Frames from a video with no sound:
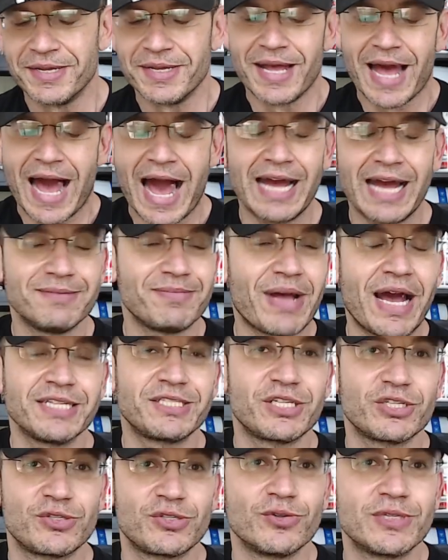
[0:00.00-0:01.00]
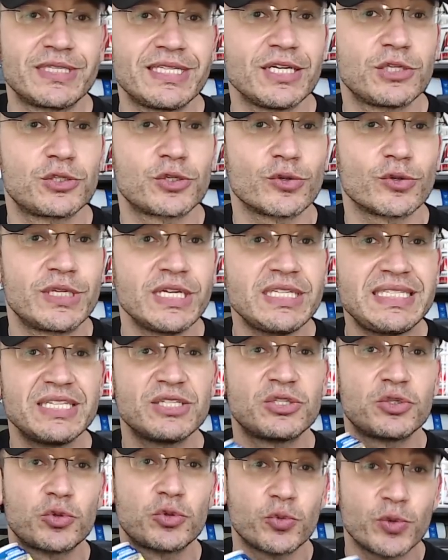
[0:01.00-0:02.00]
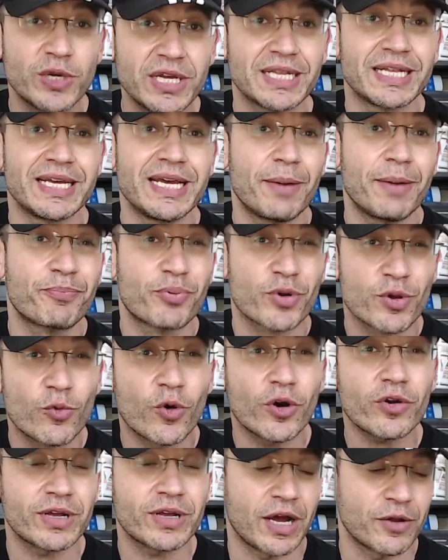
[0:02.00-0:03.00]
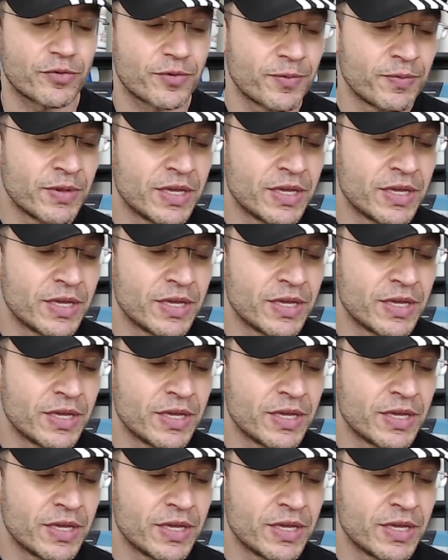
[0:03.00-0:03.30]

I just don't see it. So this is really a pre-workout.